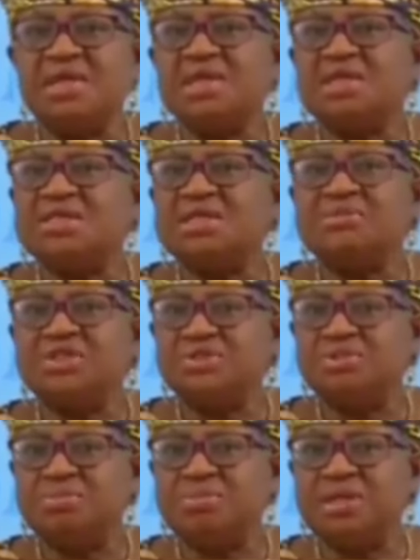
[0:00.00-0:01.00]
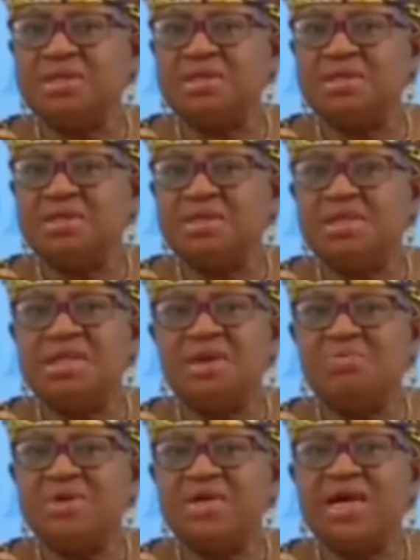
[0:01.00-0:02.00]
It seems to me
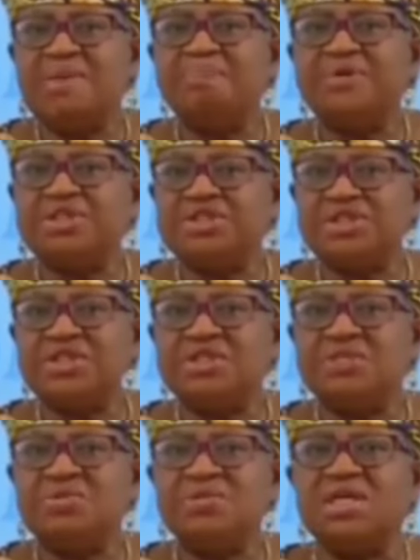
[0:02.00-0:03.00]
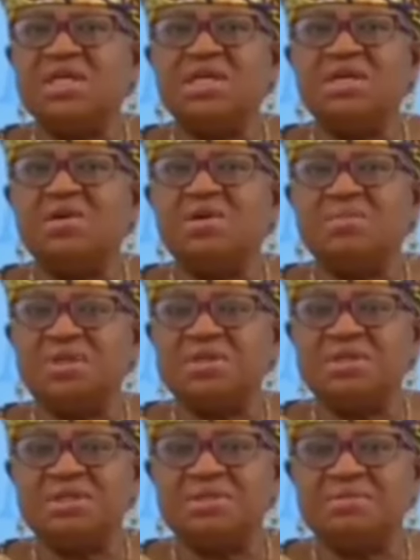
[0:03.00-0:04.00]
that we can pitch this to the
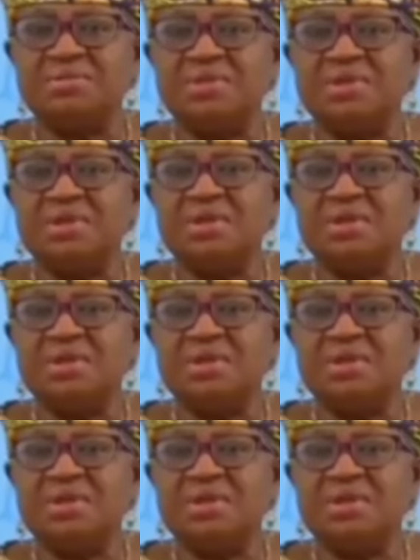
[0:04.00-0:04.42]
incoming team.